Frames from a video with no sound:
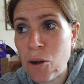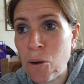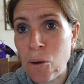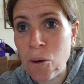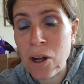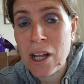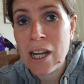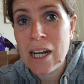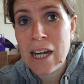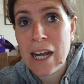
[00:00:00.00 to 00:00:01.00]
or
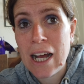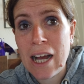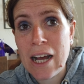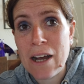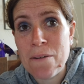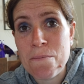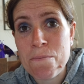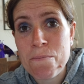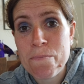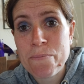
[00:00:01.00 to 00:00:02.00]
um,